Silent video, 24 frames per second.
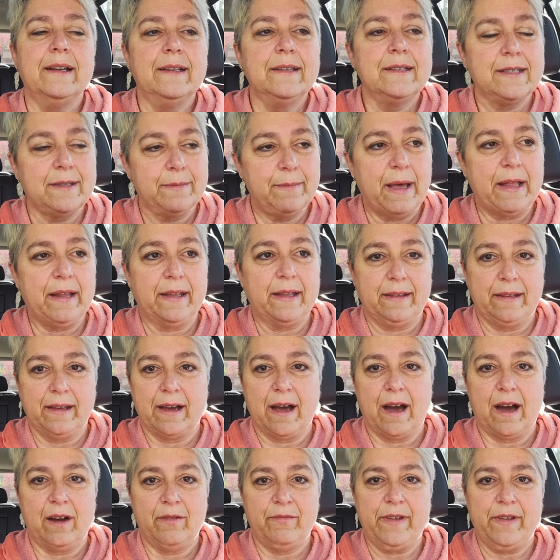Smelling the
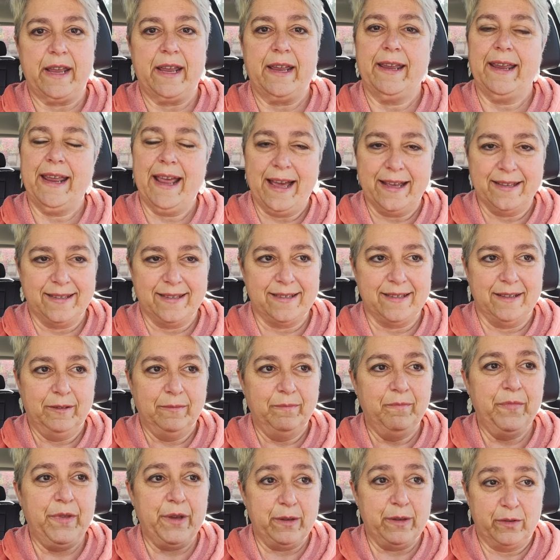coffee, yes.
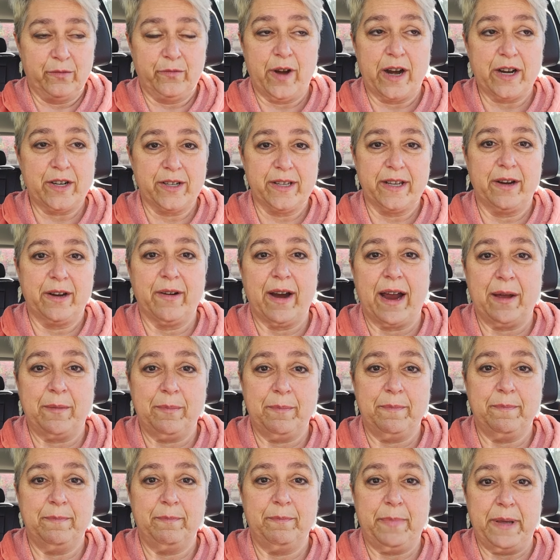Those freshly
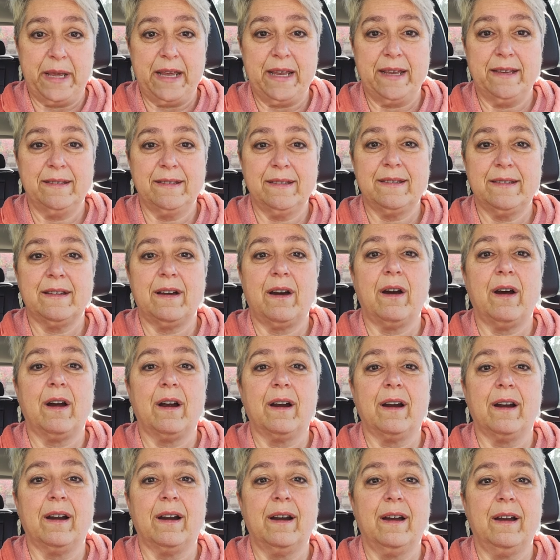ground beans
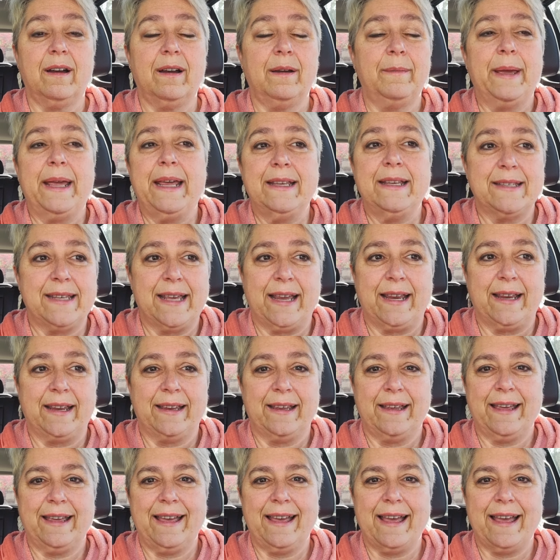are amazing.